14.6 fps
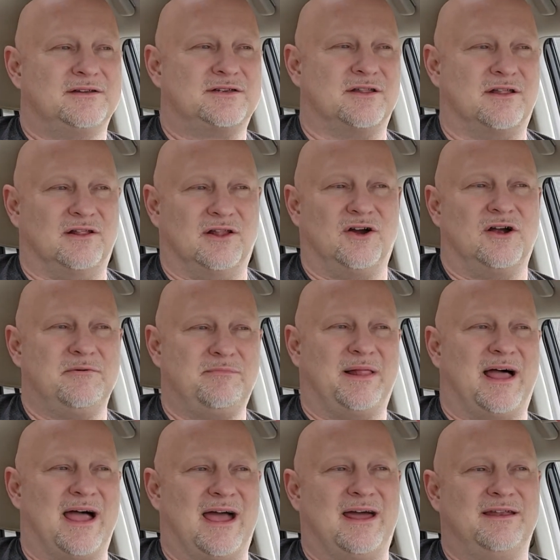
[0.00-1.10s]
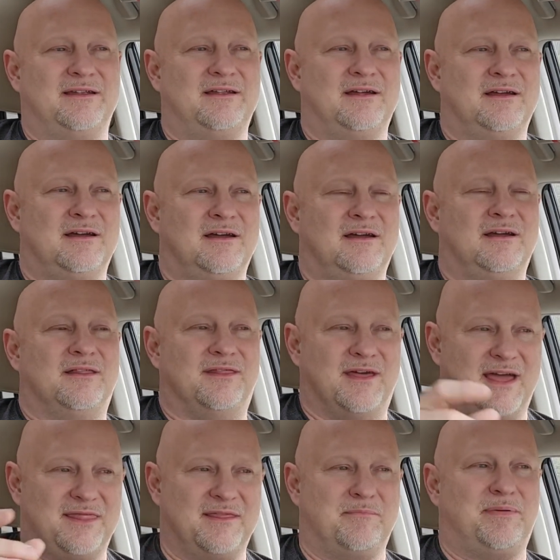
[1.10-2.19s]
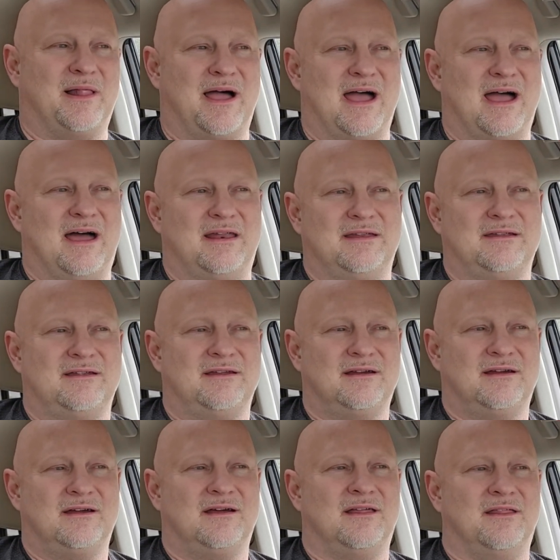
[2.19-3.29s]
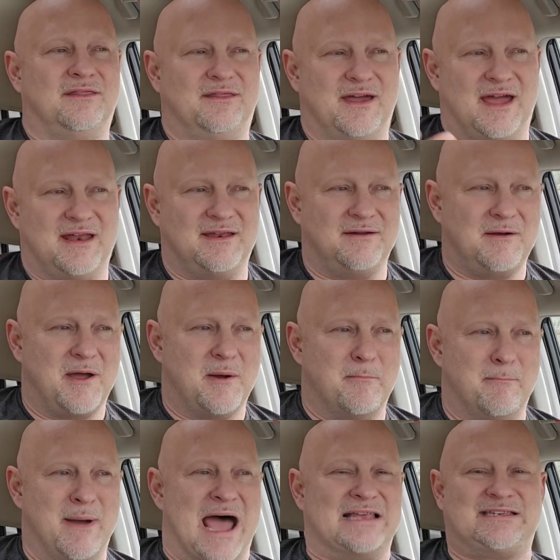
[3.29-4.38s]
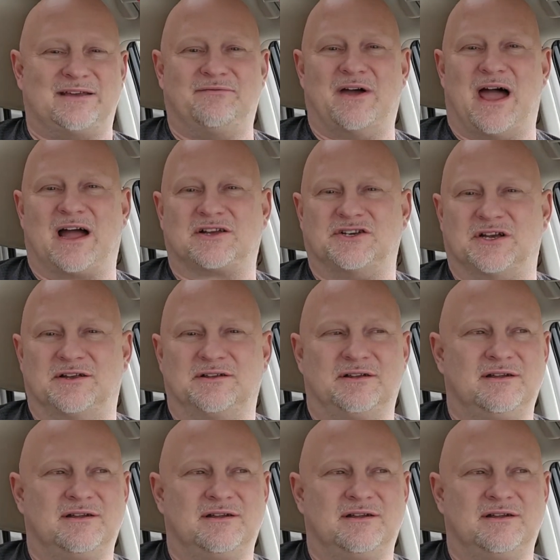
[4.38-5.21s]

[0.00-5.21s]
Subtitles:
So the learn plan, then the plan, then massive action.